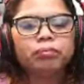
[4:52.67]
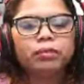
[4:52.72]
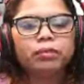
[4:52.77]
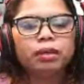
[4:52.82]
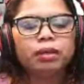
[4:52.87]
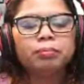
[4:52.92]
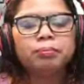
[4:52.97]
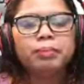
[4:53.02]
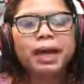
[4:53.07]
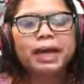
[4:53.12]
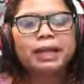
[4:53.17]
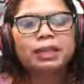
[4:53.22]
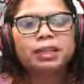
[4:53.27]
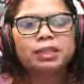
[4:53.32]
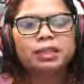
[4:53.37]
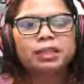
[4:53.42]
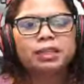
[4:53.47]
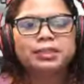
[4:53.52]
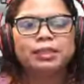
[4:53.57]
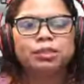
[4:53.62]
balance
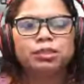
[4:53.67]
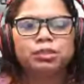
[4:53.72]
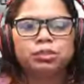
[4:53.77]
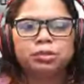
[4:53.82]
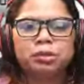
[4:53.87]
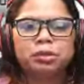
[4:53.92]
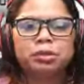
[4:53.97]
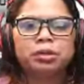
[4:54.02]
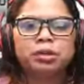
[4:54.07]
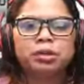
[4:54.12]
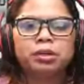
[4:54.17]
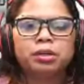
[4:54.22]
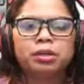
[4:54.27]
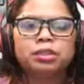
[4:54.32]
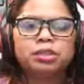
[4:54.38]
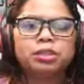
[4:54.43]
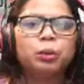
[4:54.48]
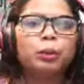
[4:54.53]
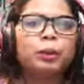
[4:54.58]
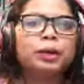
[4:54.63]
sensor. So
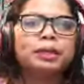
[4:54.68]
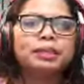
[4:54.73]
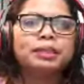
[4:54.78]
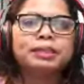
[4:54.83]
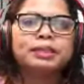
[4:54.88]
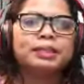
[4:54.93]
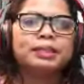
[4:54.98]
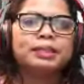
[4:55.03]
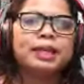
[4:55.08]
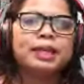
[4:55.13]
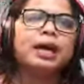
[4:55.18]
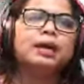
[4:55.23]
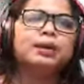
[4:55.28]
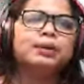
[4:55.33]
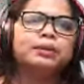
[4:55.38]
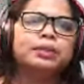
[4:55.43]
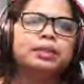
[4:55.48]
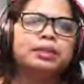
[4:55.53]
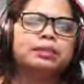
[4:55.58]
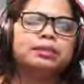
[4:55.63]
once it's out,
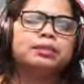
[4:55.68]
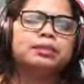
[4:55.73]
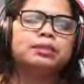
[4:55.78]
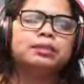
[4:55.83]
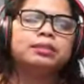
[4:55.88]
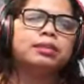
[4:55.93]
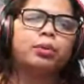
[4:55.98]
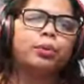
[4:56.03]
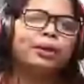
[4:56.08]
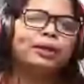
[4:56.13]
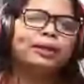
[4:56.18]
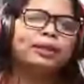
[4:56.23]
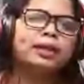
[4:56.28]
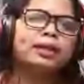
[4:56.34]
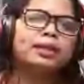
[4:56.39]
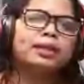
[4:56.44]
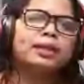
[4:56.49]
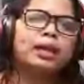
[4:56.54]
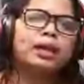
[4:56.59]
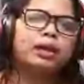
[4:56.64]
it's throwing that
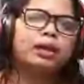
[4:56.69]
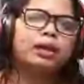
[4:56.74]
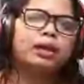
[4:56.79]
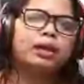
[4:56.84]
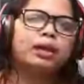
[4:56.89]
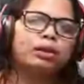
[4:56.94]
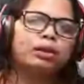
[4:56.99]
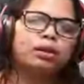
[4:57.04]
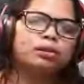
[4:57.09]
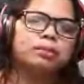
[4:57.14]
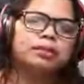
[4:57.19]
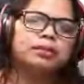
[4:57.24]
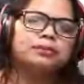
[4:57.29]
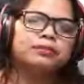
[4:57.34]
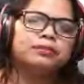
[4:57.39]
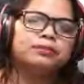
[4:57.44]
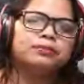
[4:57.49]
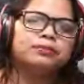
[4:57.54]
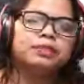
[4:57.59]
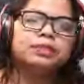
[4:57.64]
error code. Even if
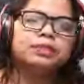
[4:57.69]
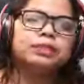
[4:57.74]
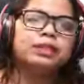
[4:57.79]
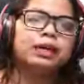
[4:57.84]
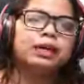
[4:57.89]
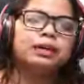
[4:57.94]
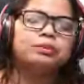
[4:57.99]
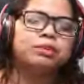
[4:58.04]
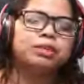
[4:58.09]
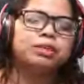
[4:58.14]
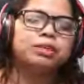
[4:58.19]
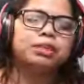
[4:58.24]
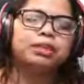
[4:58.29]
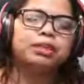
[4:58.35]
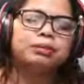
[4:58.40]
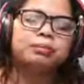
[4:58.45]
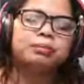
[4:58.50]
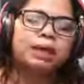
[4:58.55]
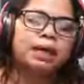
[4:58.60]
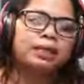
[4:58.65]
it's not really
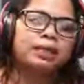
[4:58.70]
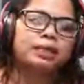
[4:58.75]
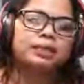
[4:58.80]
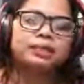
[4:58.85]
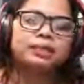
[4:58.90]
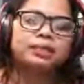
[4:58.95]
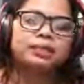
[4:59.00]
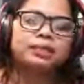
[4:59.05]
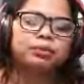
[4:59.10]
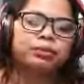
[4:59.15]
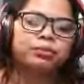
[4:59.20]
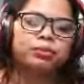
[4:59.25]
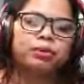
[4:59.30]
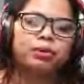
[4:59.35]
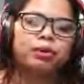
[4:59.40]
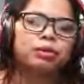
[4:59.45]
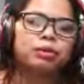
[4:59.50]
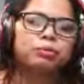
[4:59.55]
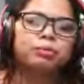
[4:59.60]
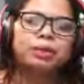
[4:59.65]
unbalanced, it will throw out.
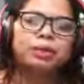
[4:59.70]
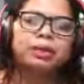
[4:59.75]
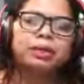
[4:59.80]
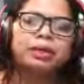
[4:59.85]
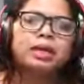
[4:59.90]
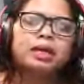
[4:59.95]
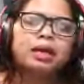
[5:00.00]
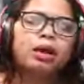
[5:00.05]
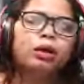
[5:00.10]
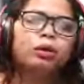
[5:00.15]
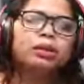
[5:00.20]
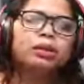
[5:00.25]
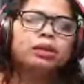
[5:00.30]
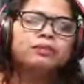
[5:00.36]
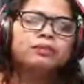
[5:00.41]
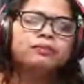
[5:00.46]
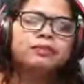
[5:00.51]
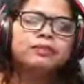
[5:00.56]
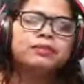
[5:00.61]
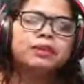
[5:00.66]
But only
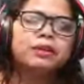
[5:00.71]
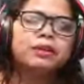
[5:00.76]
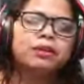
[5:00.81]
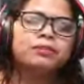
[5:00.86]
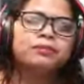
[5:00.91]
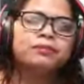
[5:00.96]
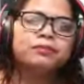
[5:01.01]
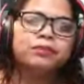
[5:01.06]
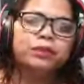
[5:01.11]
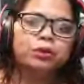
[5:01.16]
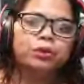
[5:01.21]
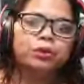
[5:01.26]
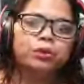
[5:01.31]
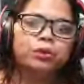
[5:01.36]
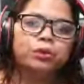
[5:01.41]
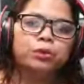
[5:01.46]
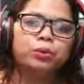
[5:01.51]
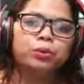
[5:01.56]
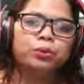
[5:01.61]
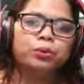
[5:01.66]
very few
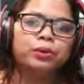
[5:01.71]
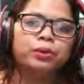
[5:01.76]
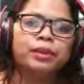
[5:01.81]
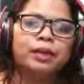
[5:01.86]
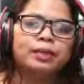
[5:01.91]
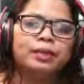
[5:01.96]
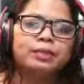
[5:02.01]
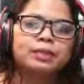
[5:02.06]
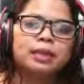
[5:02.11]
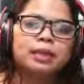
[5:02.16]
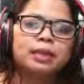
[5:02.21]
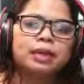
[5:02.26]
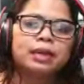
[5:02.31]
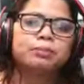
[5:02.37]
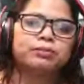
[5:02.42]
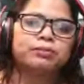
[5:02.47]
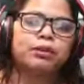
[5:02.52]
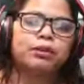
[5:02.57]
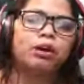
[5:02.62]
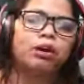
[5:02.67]
with that type of
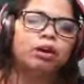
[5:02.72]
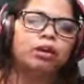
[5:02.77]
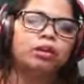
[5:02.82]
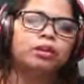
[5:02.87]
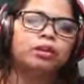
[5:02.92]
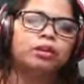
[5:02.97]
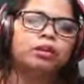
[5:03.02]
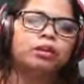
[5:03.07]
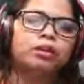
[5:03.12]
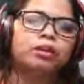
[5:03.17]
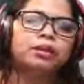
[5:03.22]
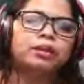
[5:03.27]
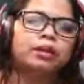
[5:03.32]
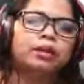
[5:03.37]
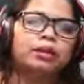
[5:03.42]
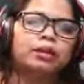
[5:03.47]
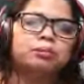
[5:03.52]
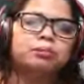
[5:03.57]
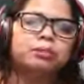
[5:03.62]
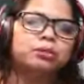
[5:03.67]
call.
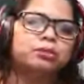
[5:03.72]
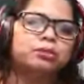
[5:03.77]
most